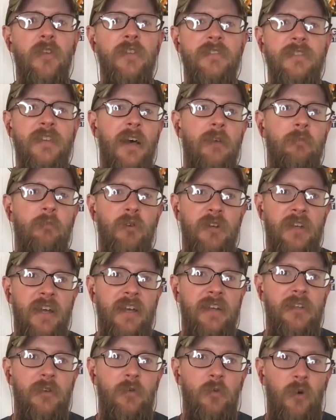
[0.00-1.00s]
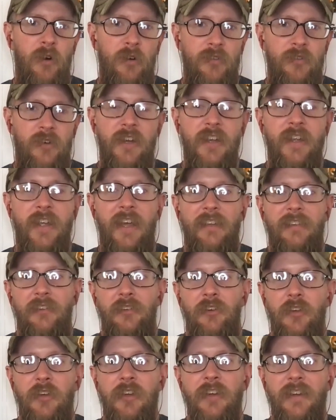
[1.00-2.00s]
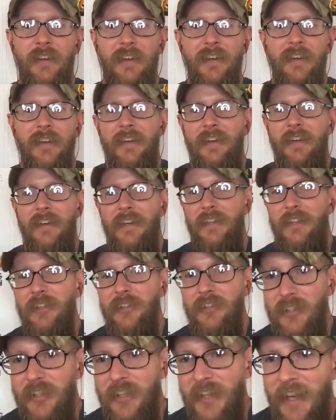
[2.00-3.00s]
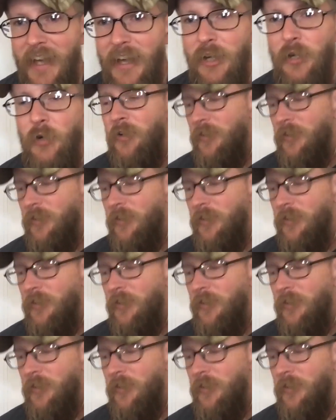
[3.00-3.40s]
It's got protected words, right? You can't literally, you can't